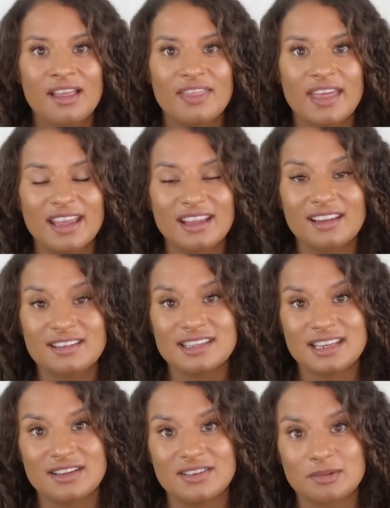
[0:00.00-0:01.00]
they can
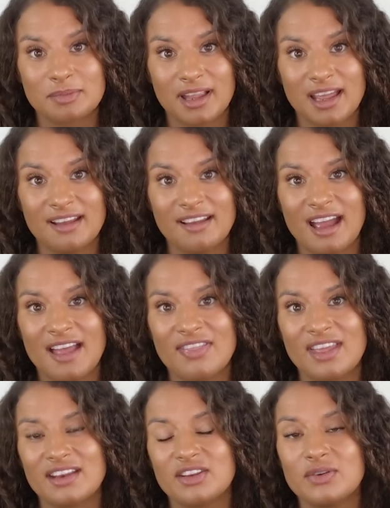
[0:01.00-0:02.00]
continue to play and
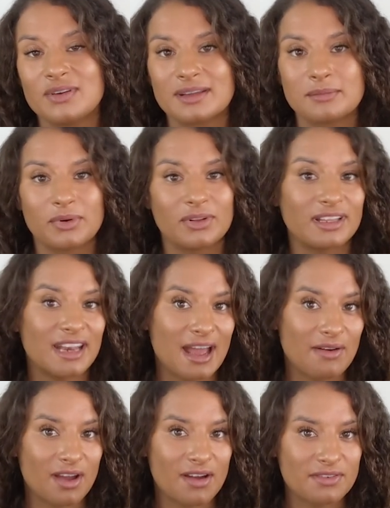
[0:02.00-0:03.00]
then you can pull it
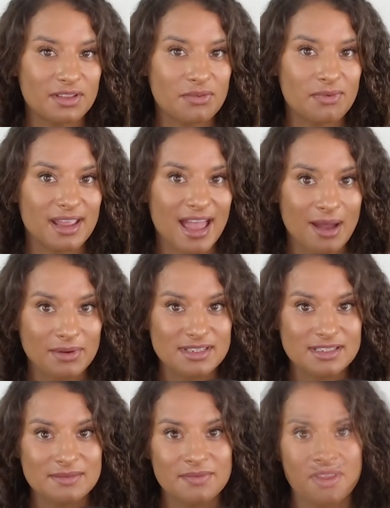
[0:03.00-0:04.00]
out after 3
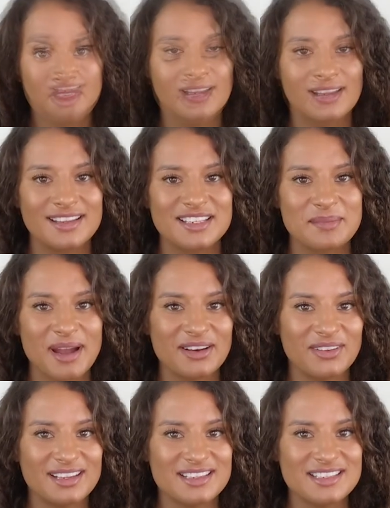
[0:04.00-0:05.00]
hours. To my
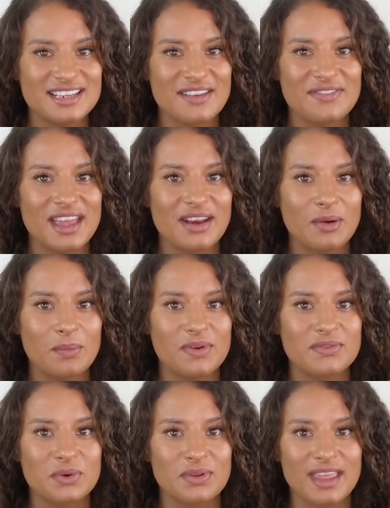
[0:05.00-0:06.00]
knowledge, if they don't
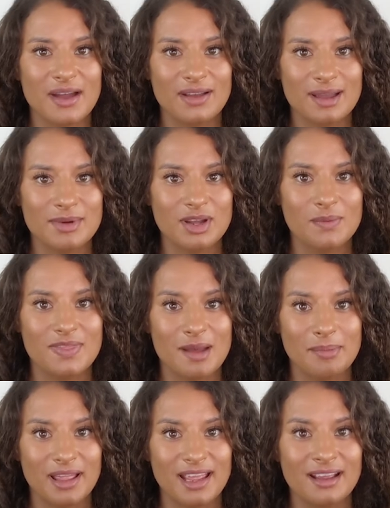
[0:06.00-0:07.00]
withdraw the alchemica when they're
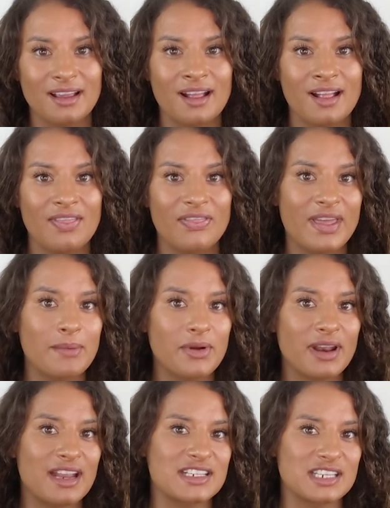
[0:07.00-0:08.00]
playing, they
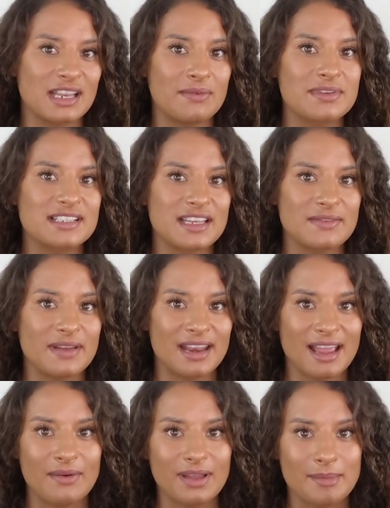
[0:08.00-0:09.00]
won't actually receive any
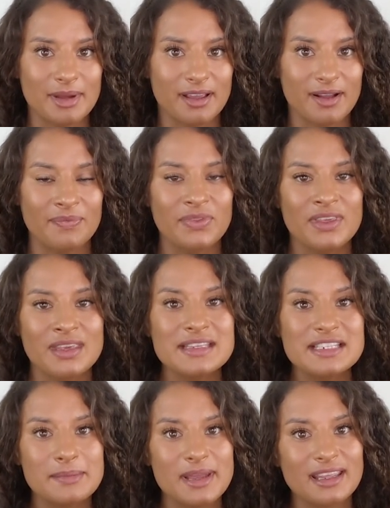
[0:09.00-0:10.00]
alchemica.
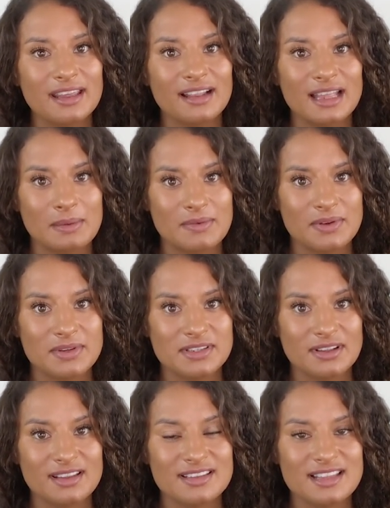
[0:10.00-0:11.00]
So make it clear with your
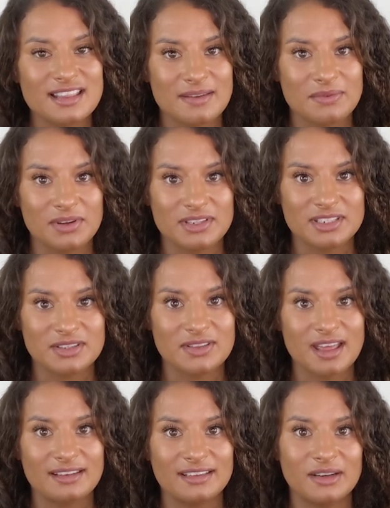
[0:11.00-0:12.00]
scholars that they've got to do
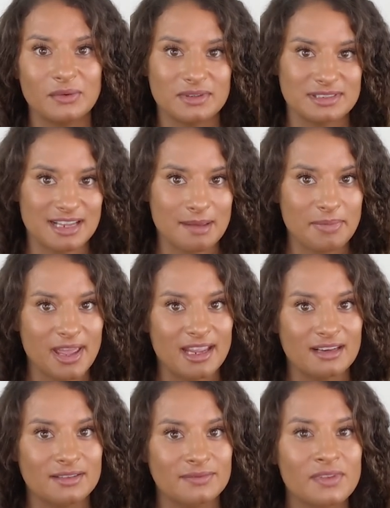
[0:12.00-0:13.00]
that in order to get
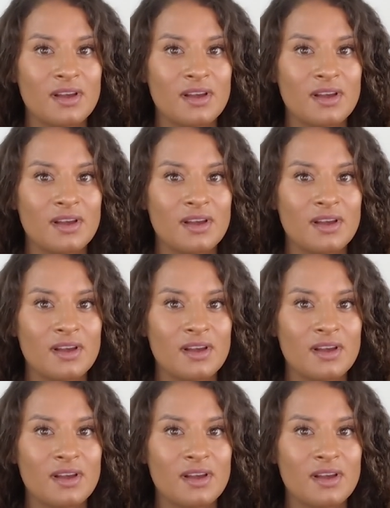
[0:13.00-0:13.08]
paid.